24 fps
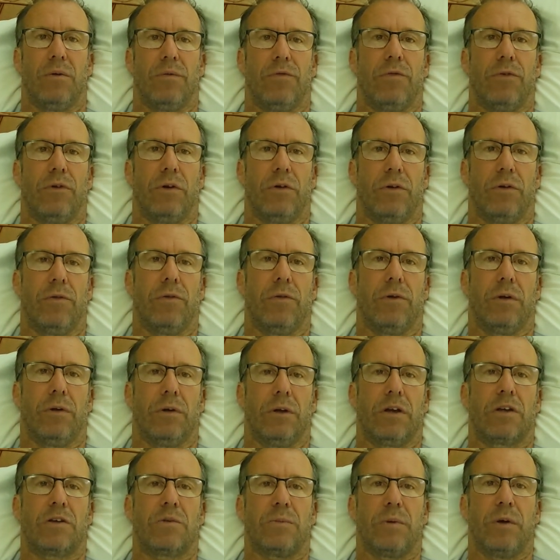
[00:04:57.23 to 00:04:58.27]
for an
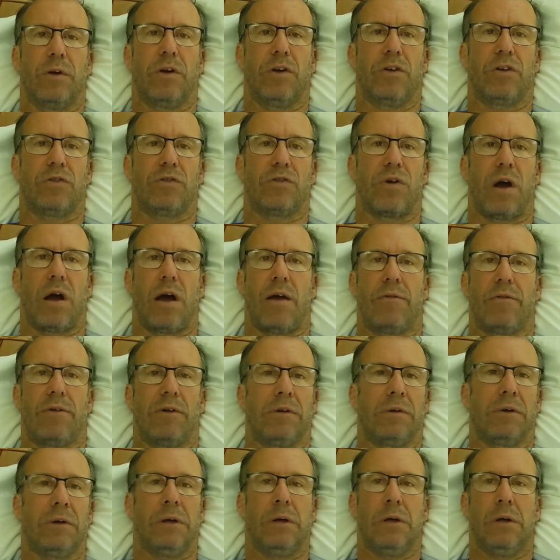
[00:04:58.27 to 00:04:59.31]
experienced
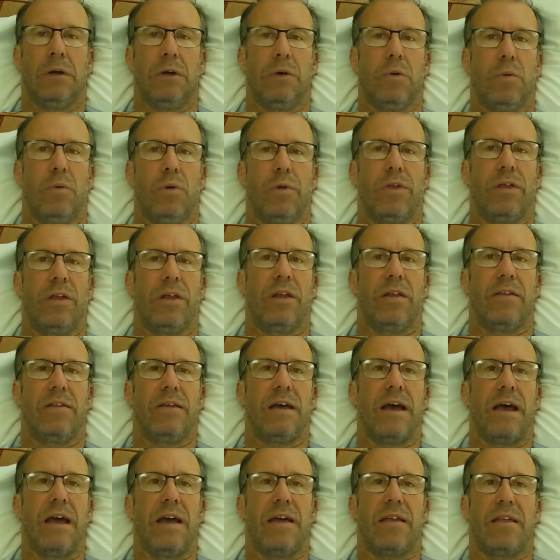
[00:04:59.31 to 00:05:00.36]
driver. Within a
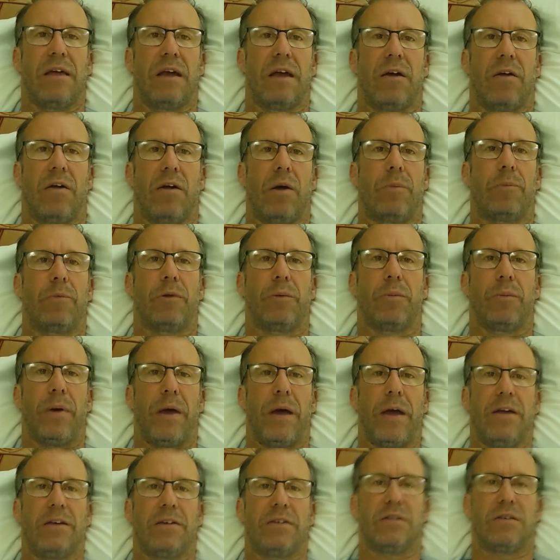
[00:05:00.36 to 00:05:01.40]
day, they're up to
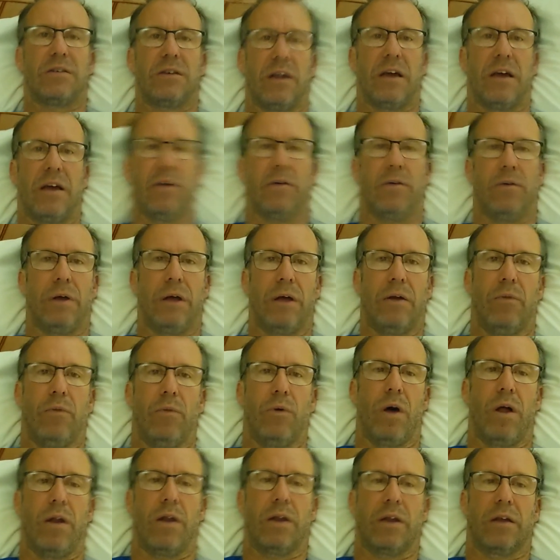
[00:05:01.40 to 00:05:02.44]
pace and
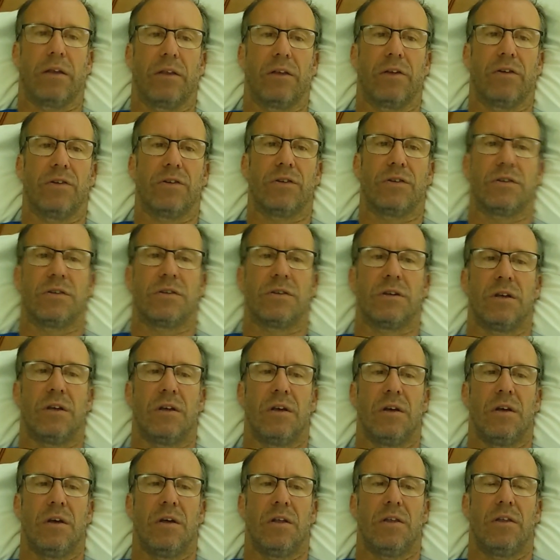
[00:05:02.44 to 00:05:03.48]
running.
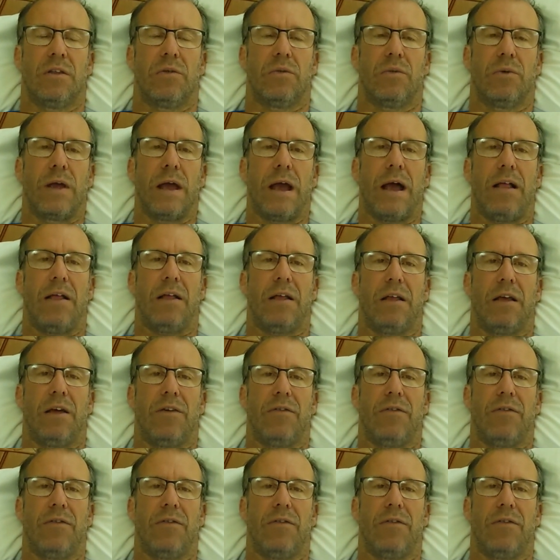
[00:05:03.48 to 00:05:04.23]
The reality